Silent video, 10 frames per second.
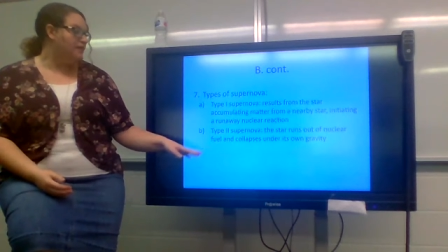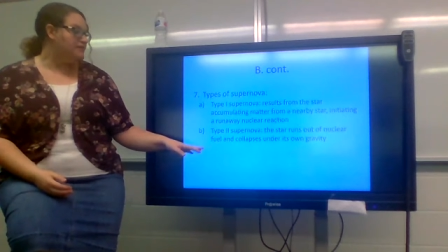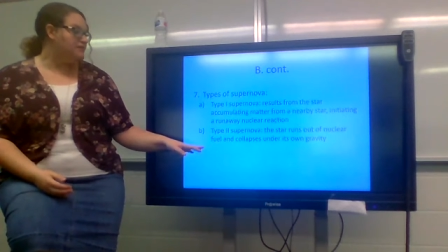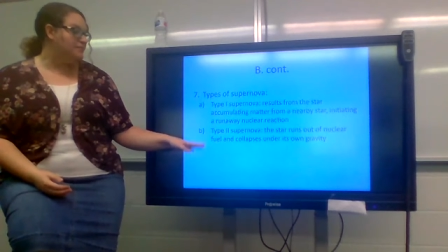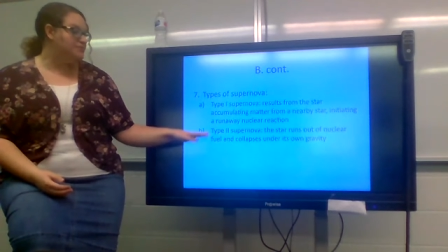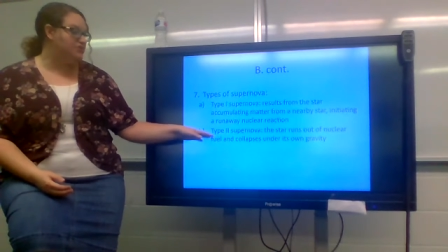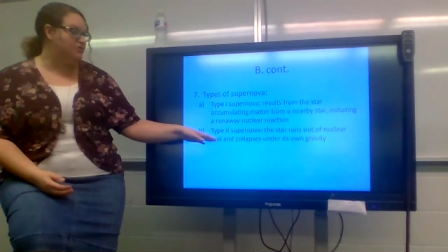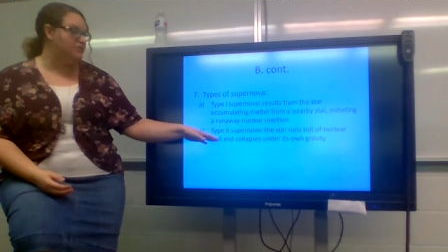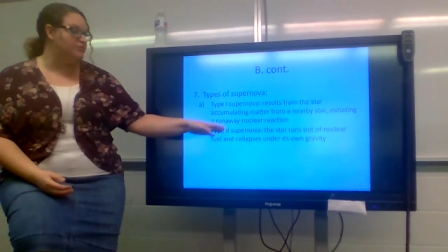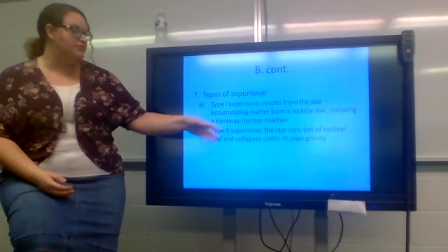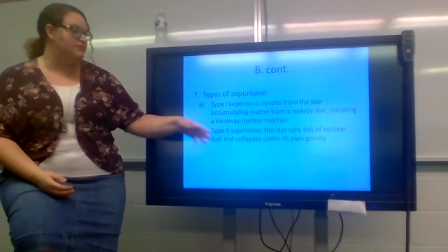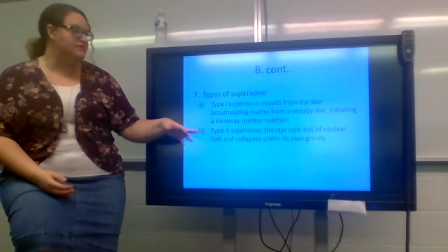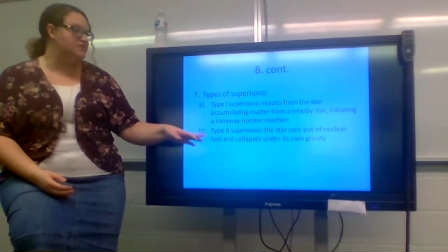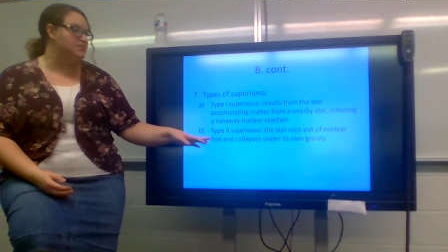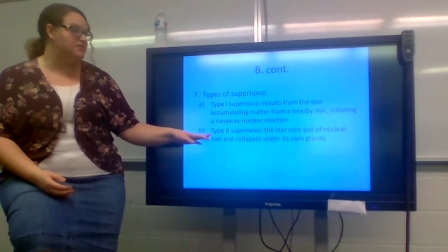Type 2,
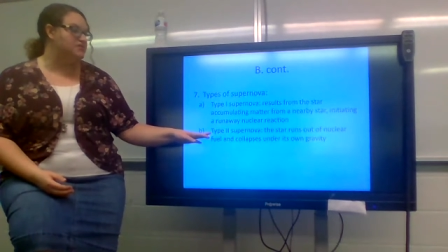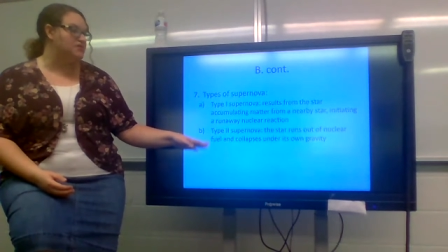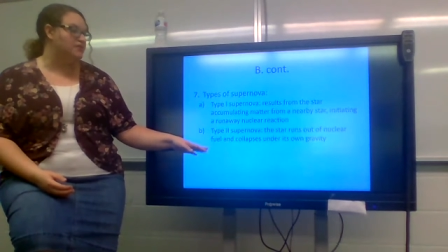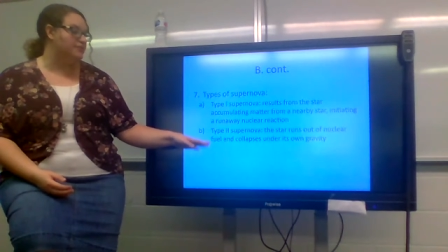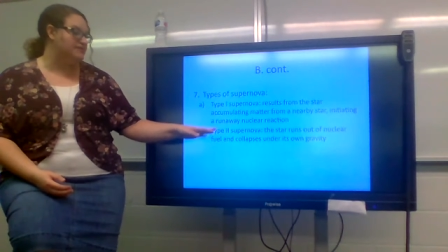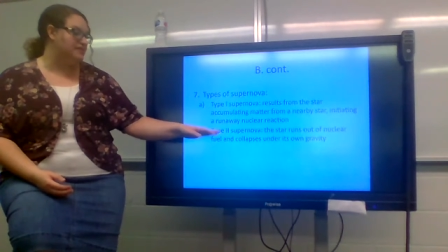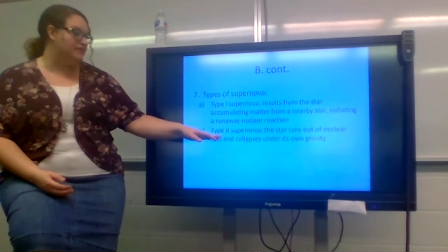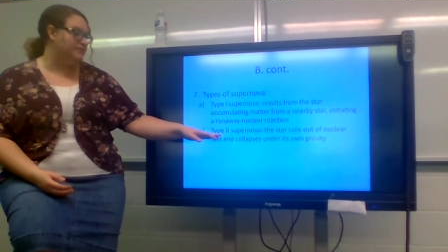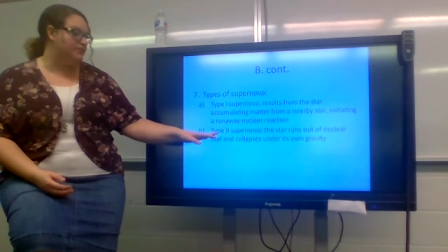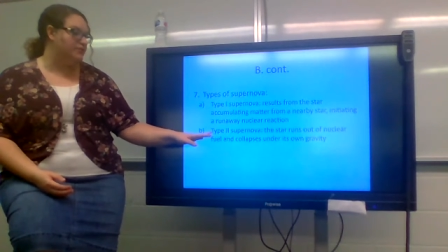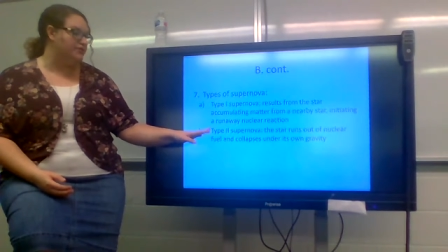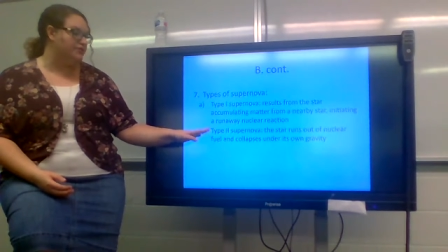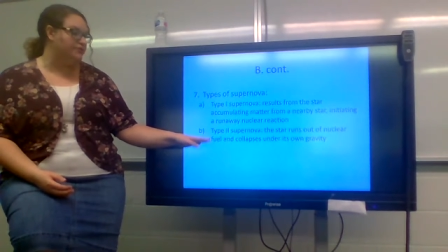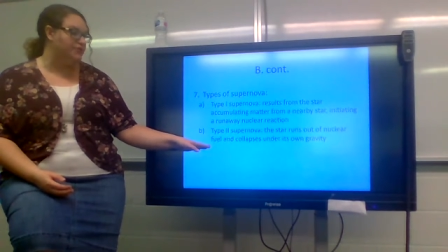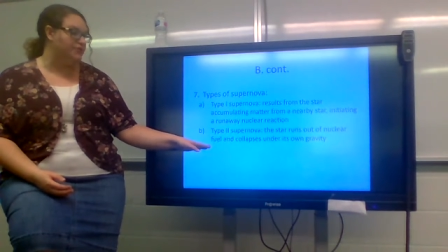this is when the star runs out of
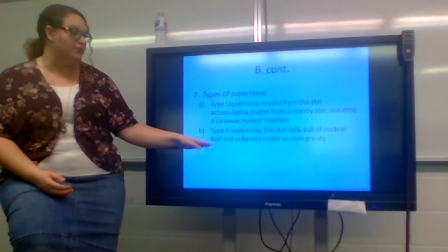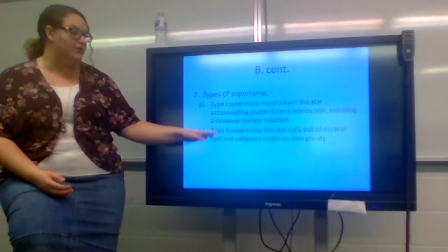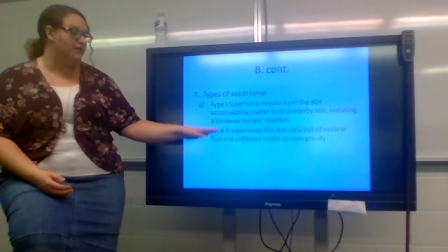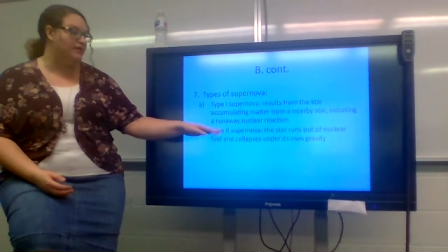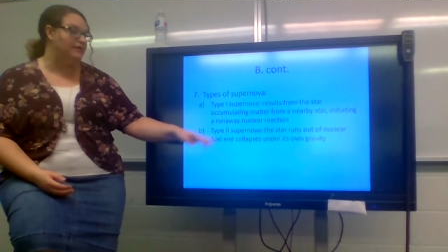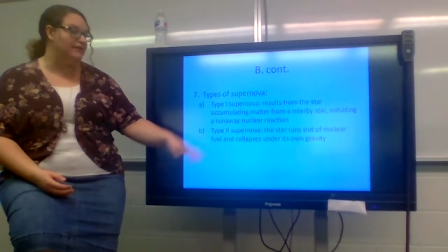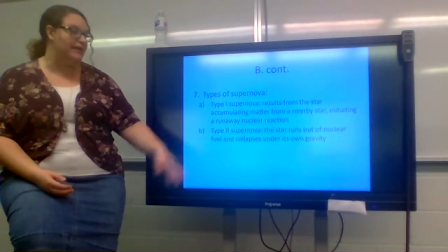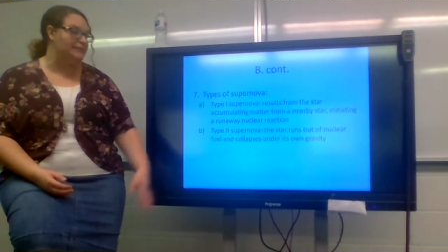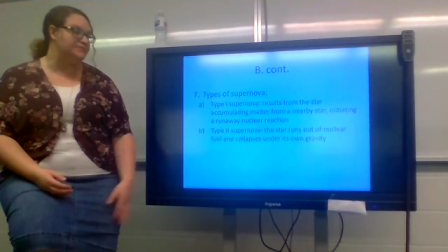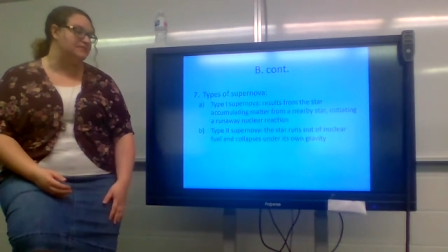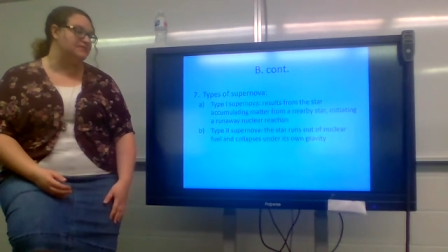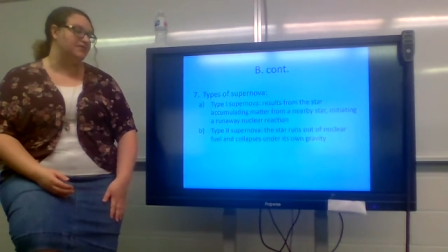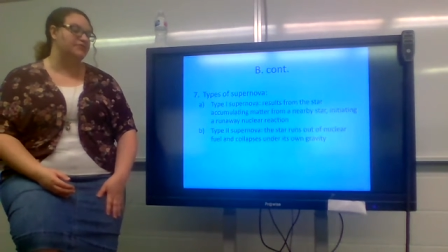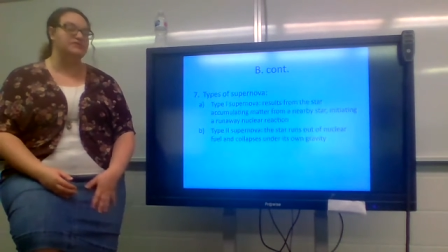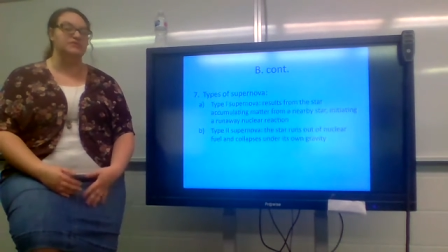nuclear fuel and collapses
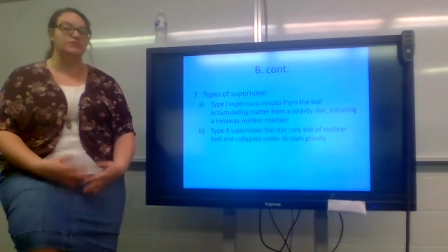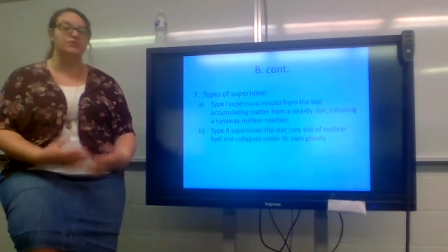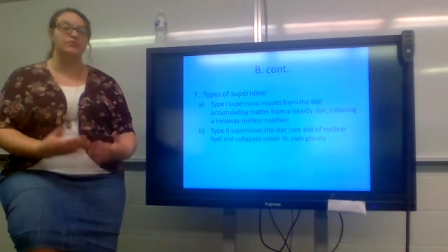under its own